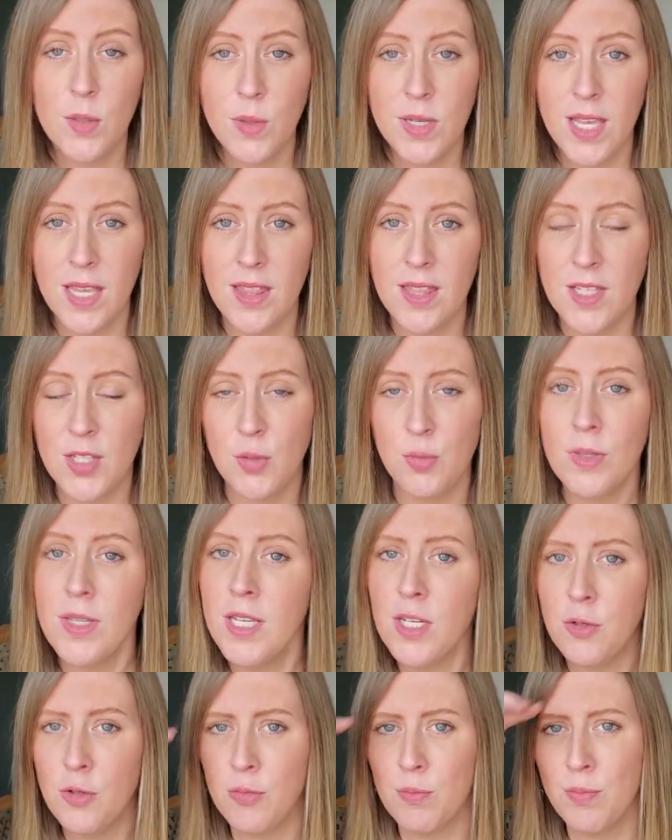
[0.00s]
So again, this
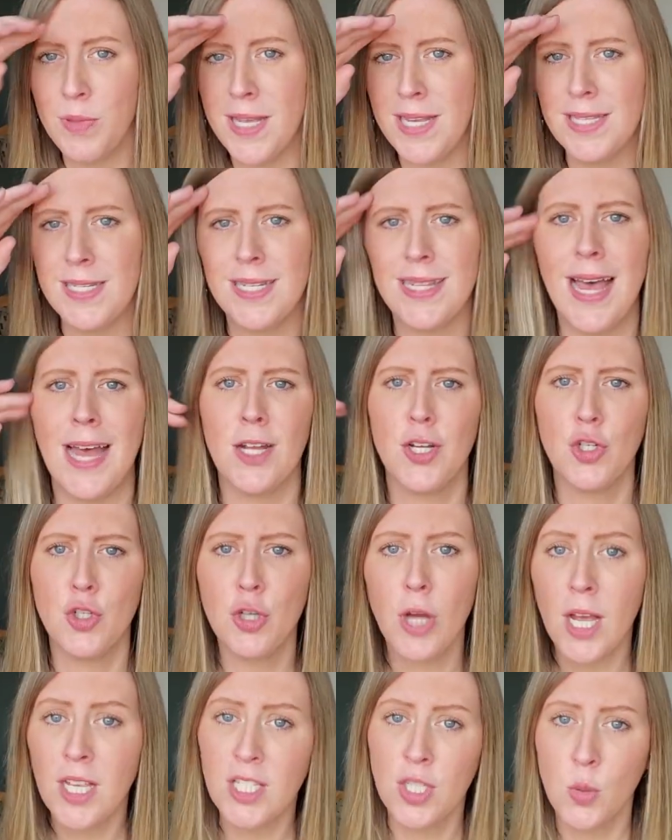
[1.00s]
really plays to that
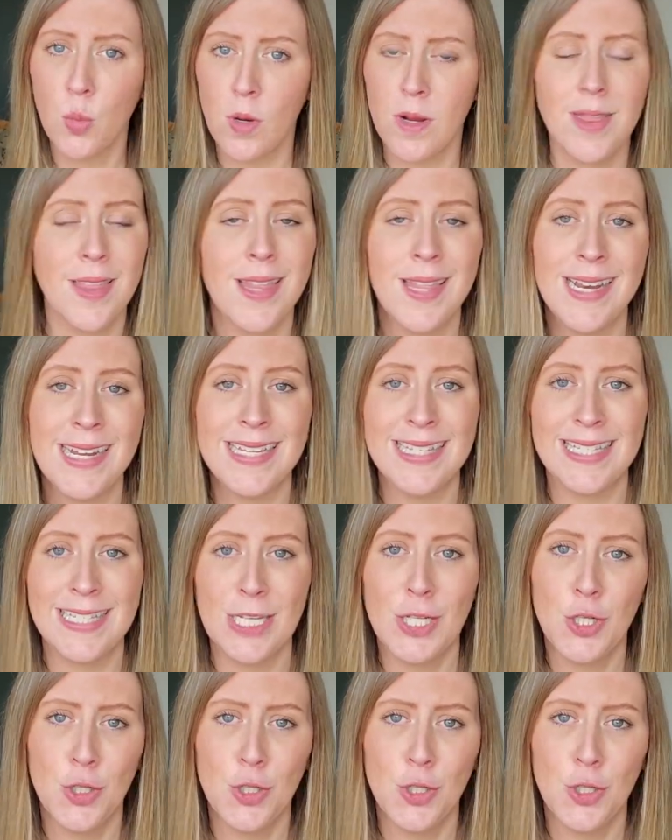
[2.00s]
trustworthiness